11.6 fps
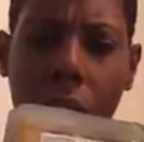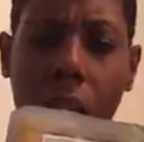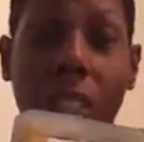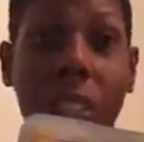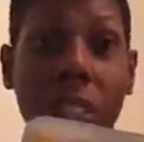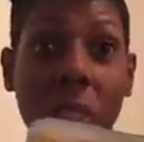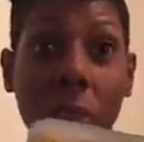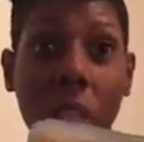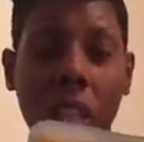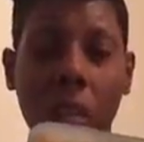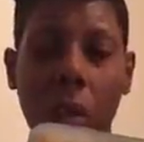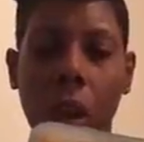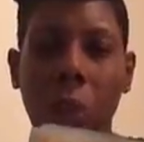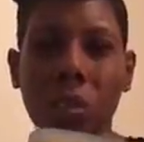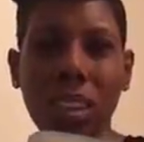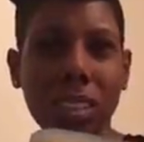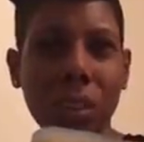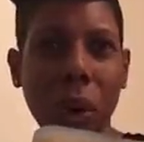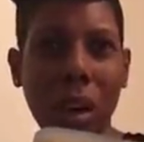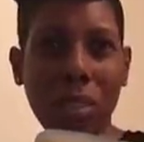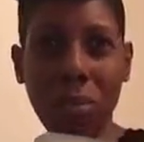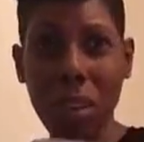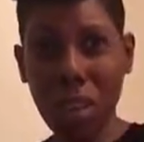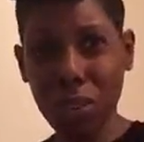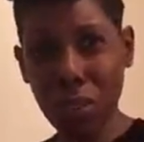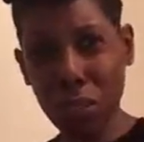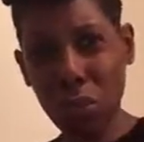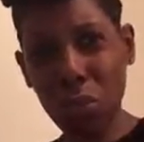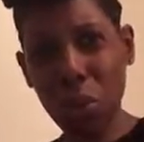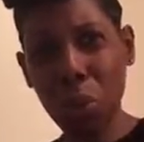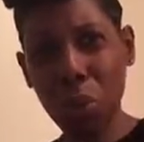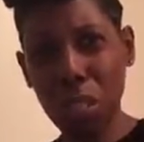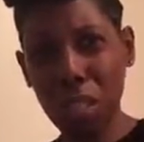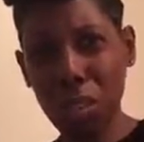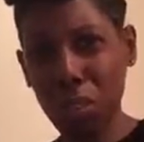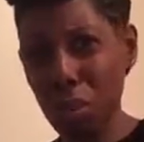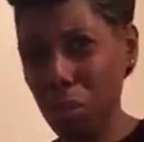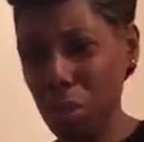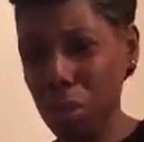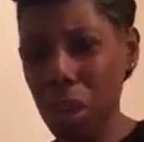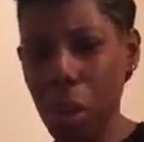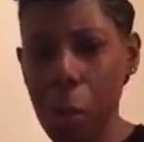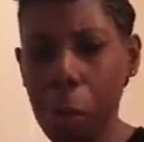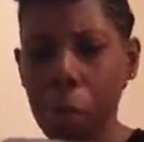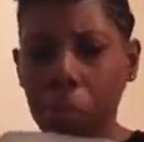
This is seaweed, which I still haven't found. So if you know where to get it from, let me know.